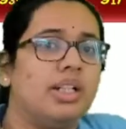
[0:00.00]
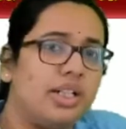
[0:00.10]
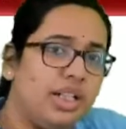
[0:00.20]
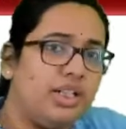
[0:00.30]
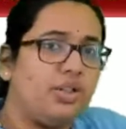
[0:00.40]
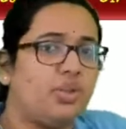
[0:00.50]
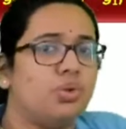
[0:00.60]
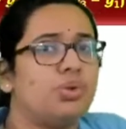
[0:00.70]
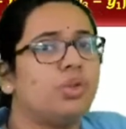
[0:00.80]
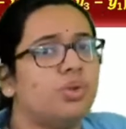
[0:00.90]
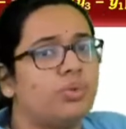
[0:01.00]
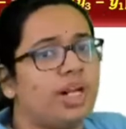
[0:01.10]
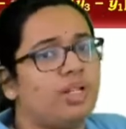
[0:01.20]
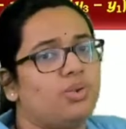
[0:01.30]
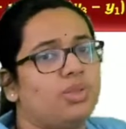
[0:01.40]
into
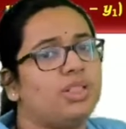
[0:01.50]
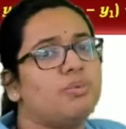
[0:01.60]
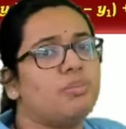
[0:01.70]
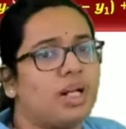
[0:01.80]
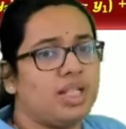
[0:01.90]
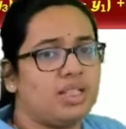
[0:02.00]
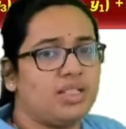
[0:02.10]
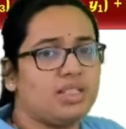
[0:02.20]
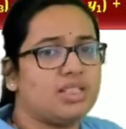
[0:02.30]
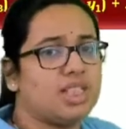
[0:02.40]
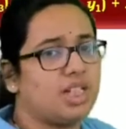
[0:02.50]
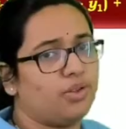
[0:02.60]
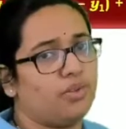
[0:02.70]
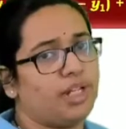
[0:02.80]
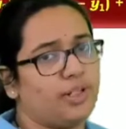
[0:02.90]
y1 minus
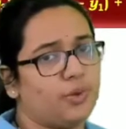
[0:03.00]
y2.